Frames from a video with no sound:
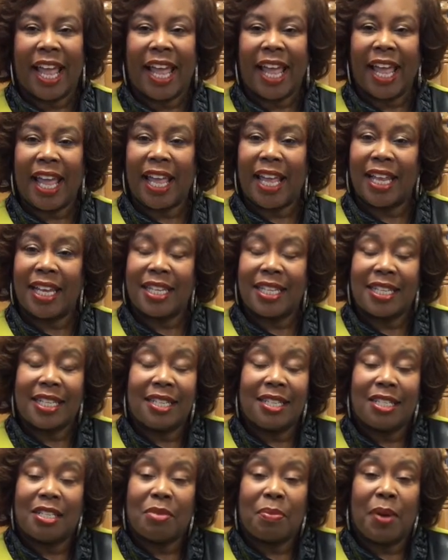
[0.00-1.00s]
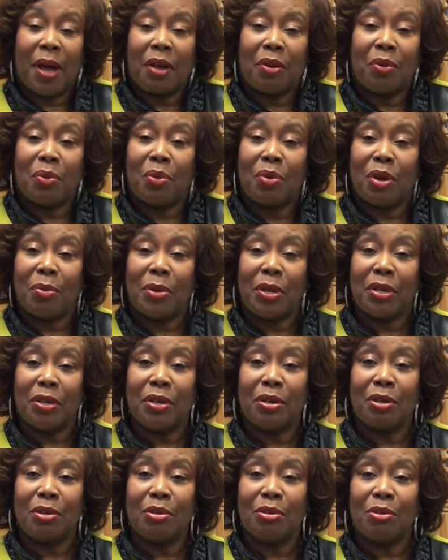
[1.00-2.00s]
And it's about a
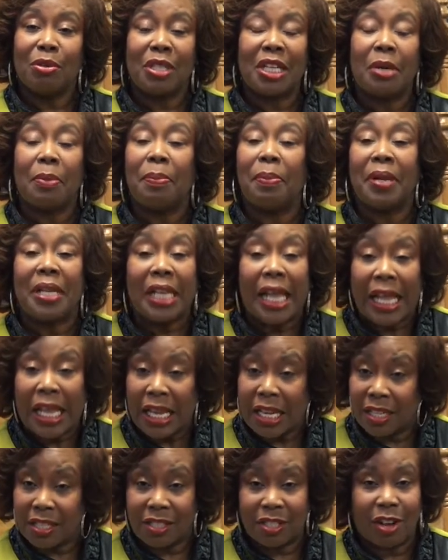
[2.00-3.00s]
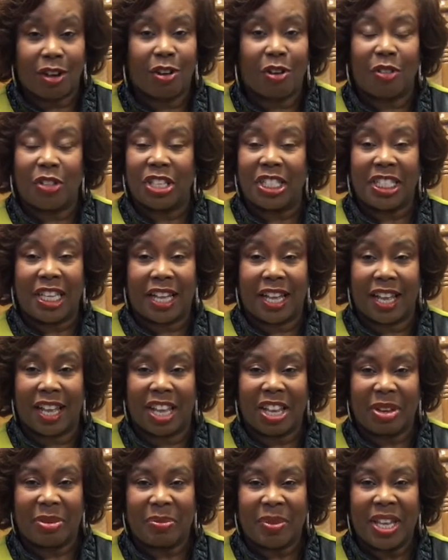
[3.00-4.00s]
woman who complains all the time.
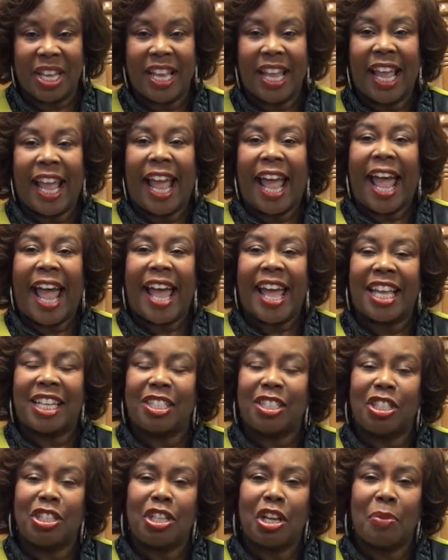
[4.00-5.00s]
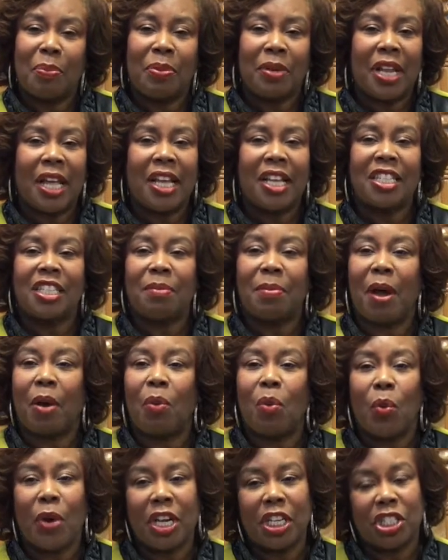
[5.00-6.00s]
And she complains
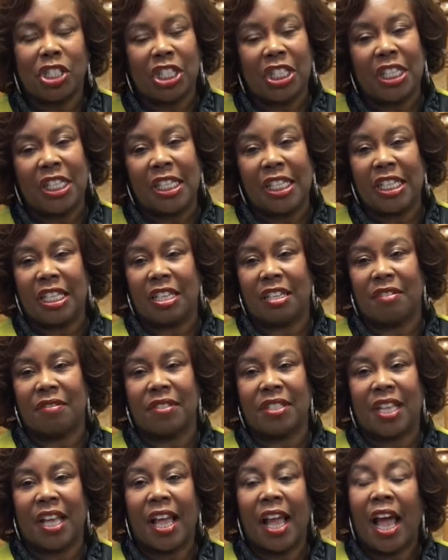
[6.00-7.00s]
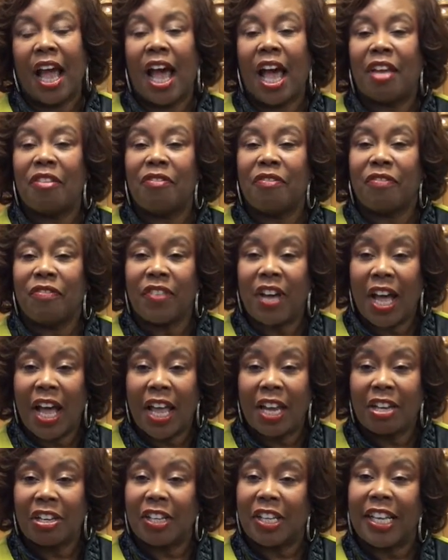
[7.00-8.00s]
about where she lives. And
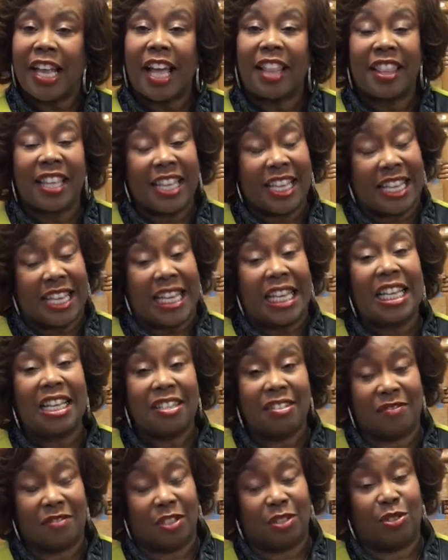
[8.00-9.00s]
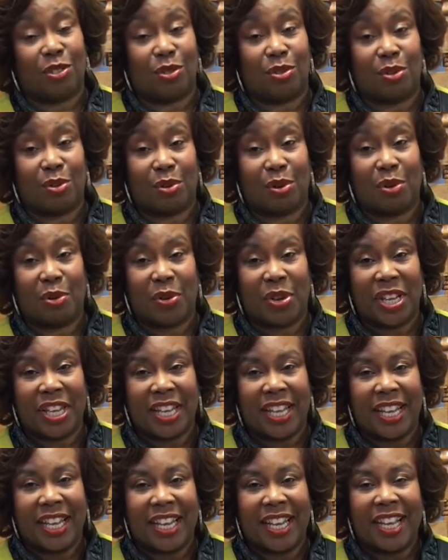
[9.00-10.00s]
finally, at the end of the story,
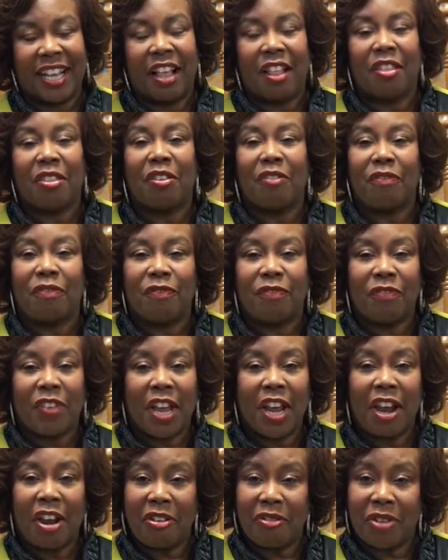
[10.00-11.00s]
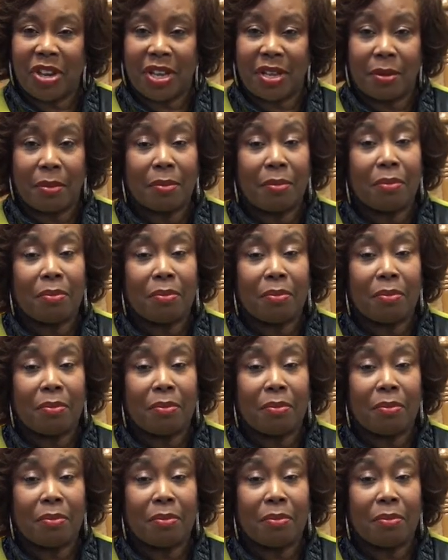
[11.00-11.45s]
the fairy